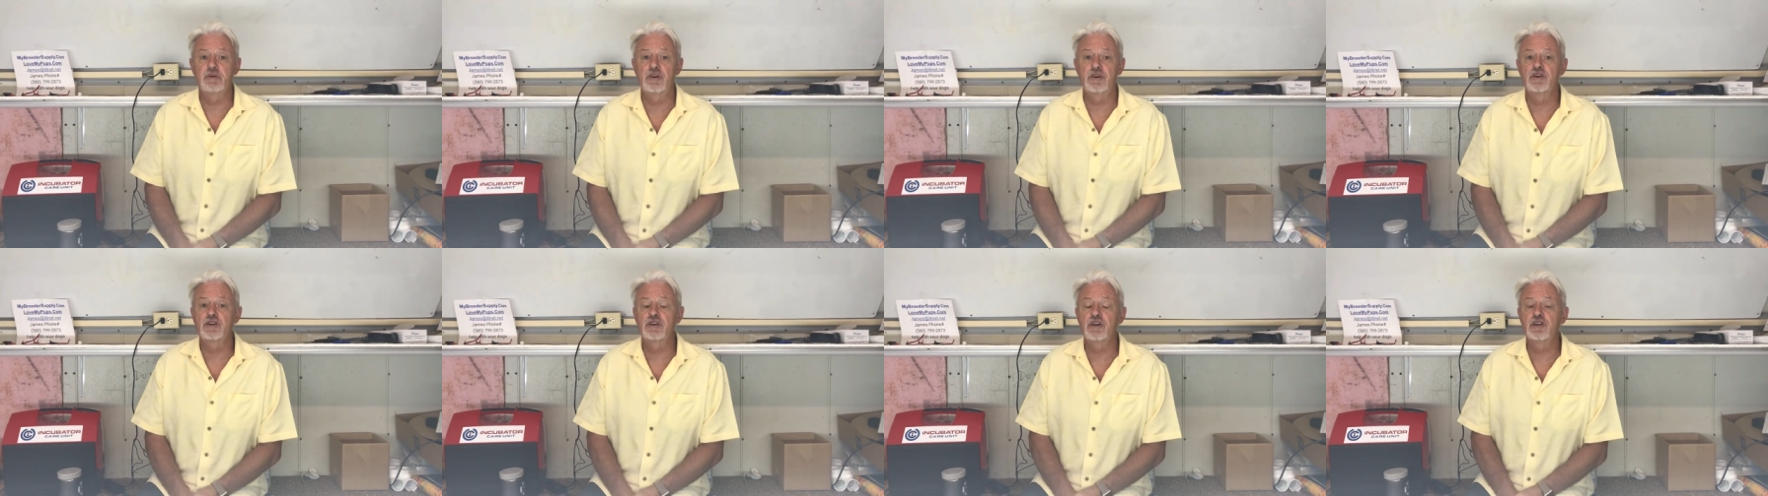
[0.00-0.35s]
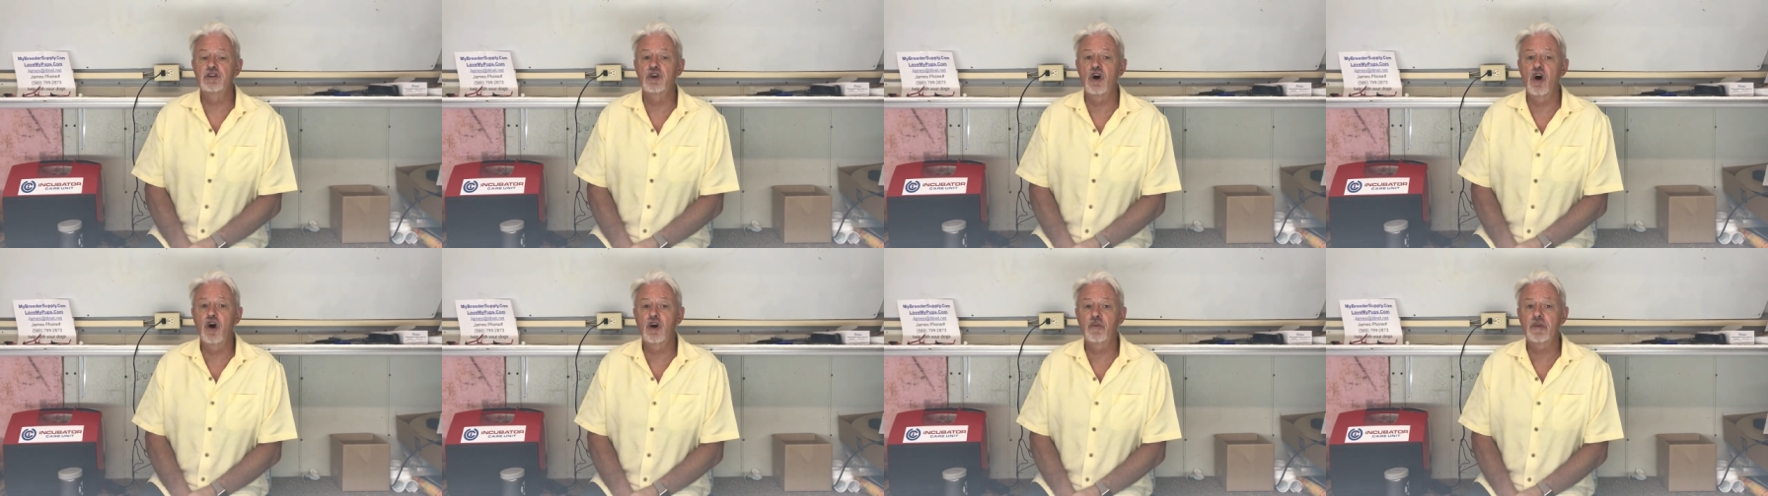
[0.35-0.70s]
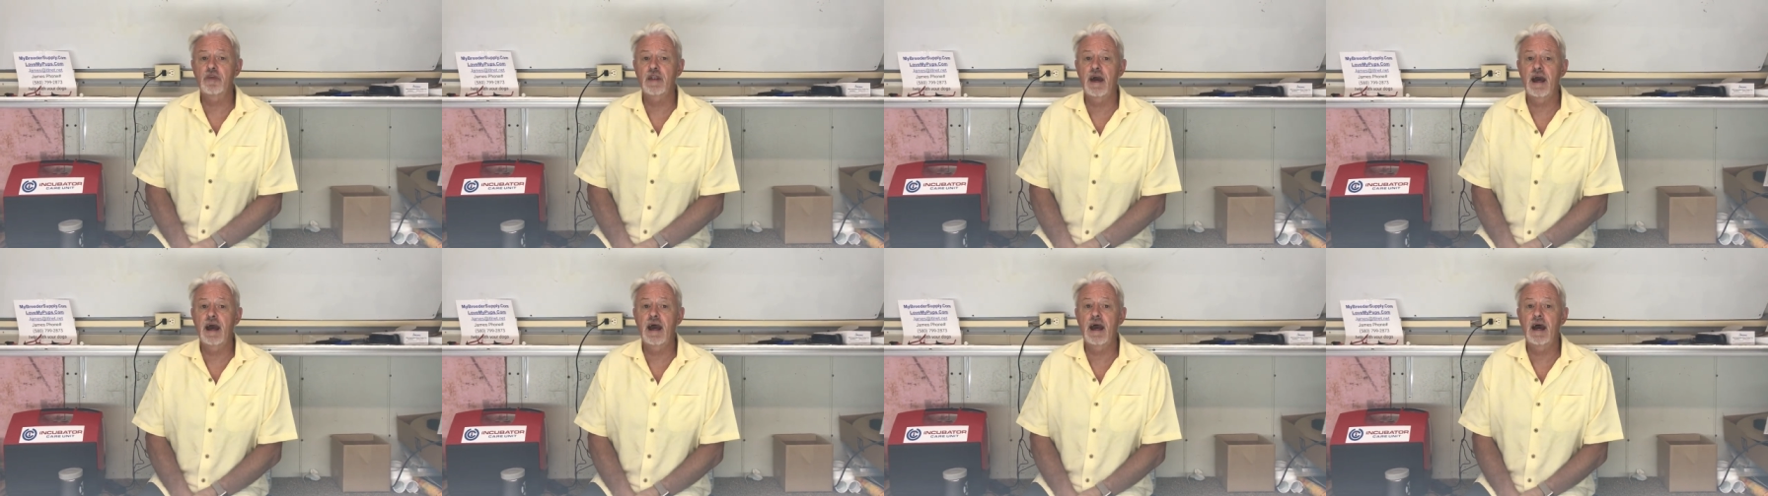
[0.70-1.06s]
because a dog
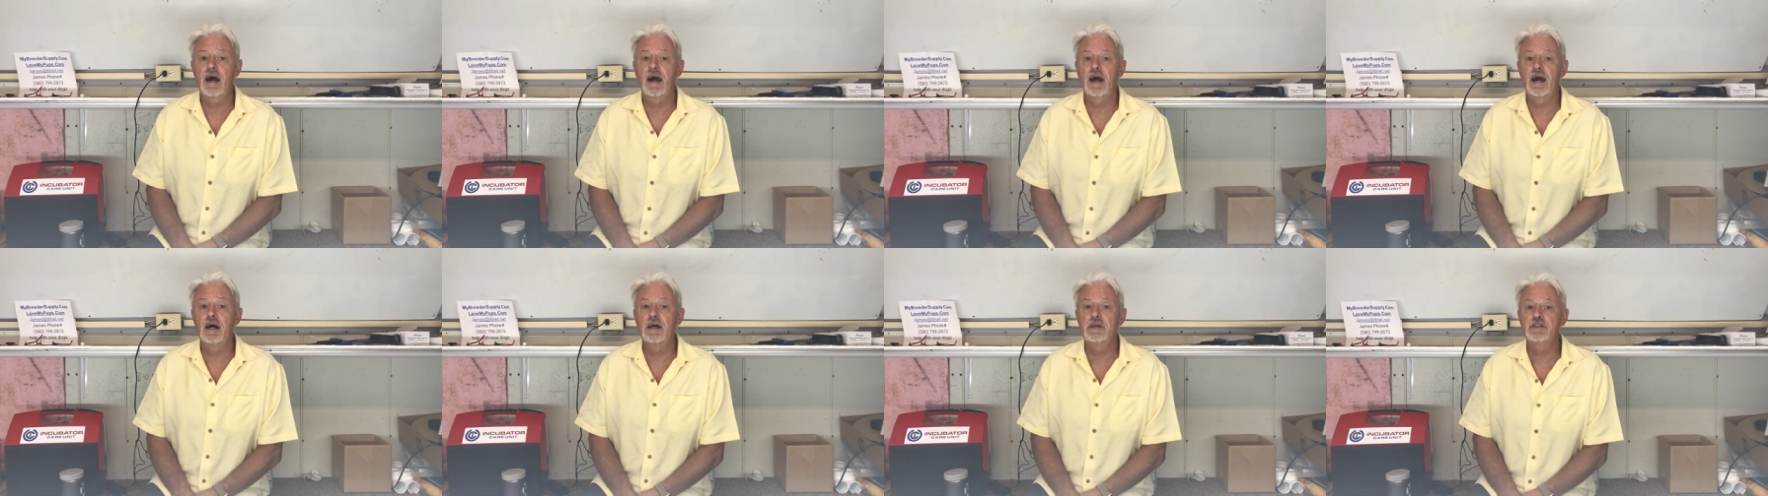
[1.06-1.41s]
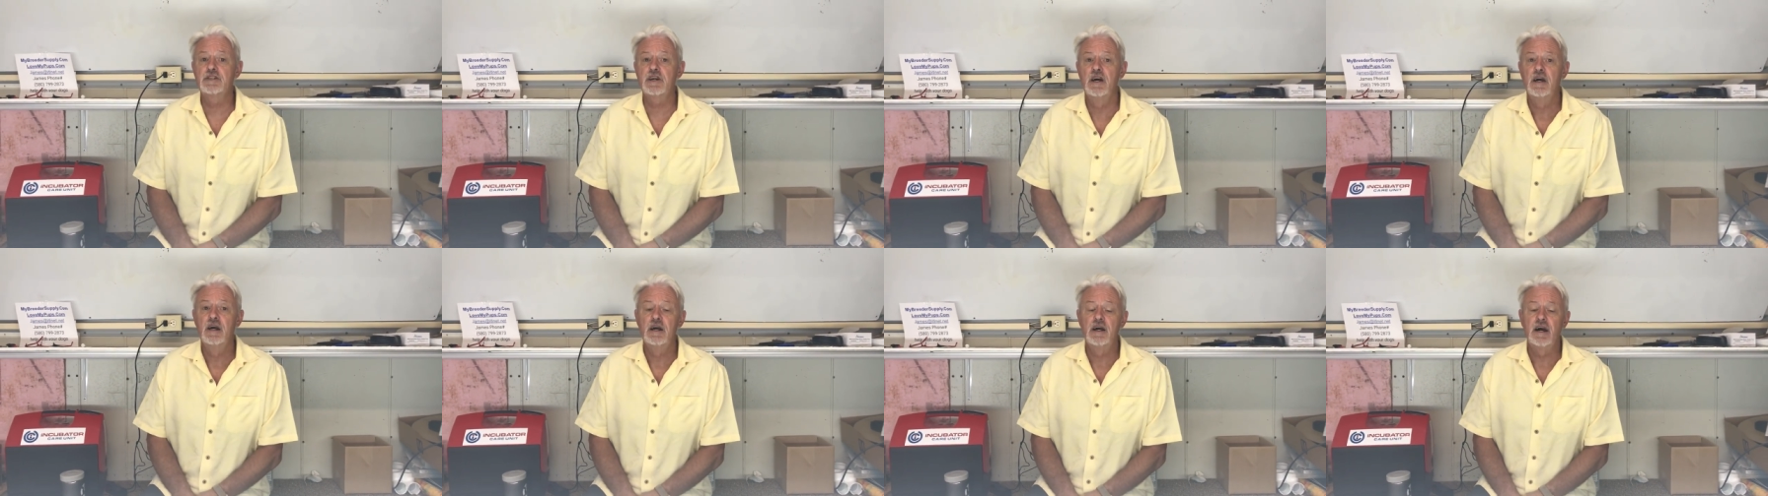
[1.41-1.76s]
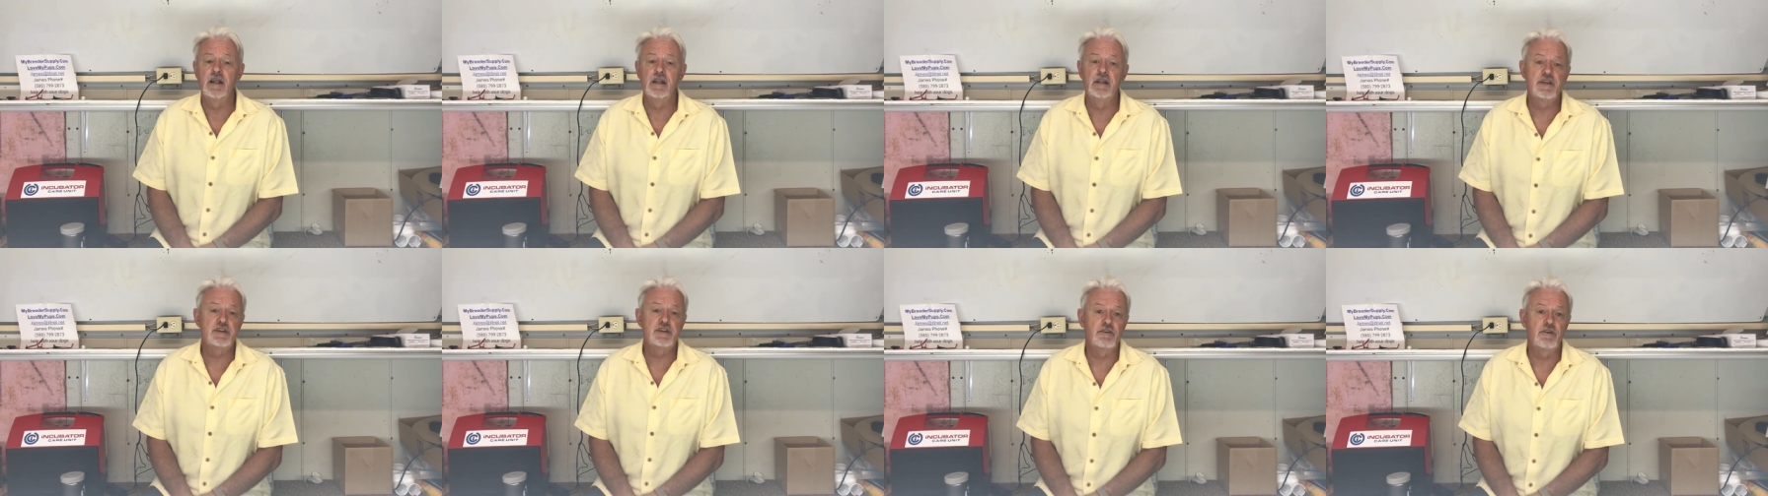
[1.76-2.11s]
that has
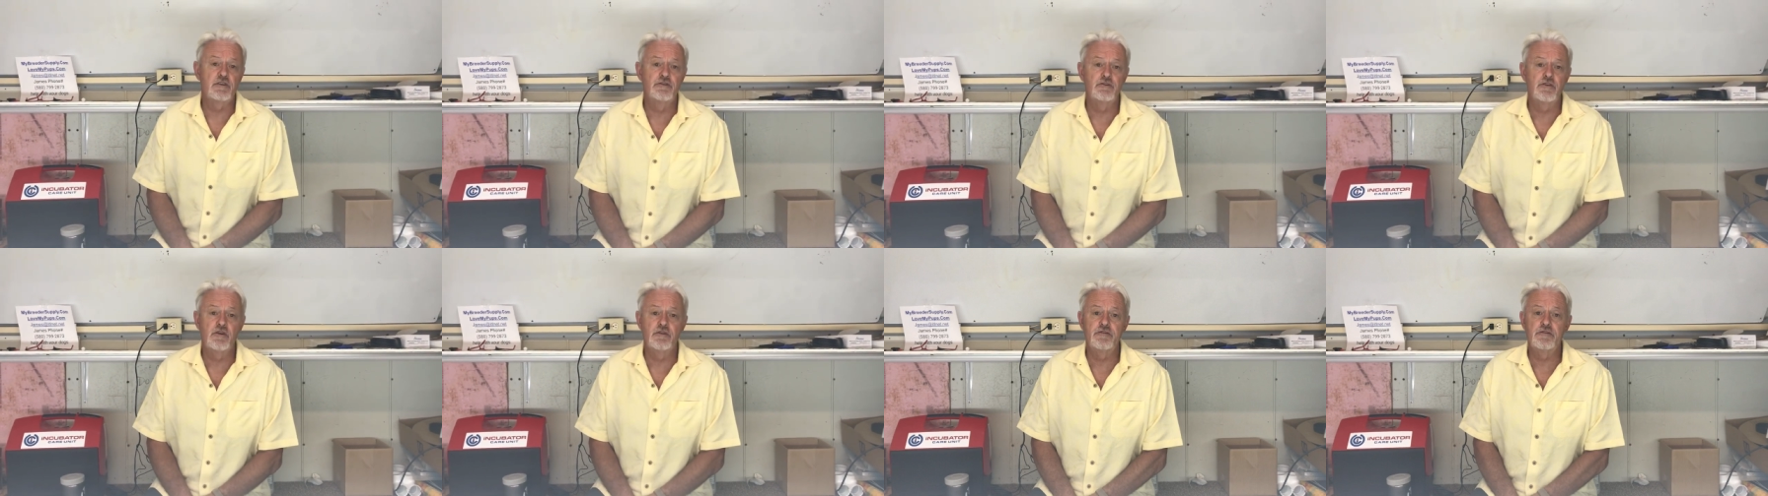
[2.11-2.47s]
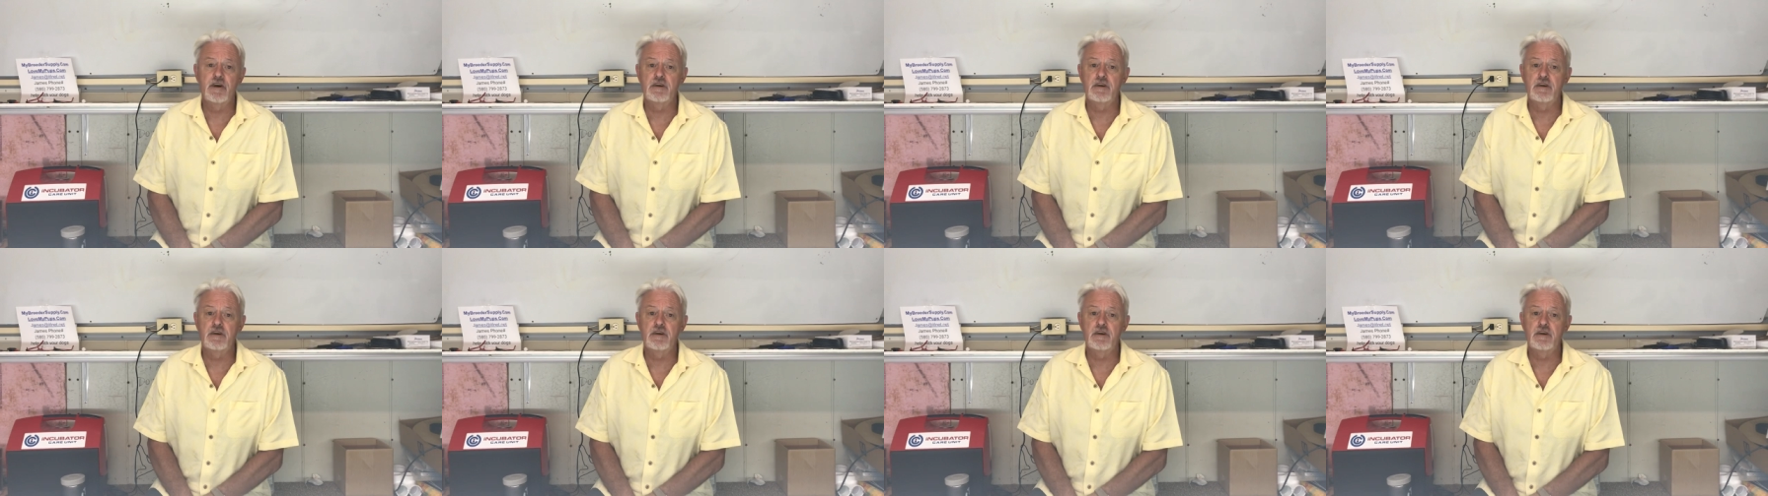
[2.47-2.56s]
a litter of four,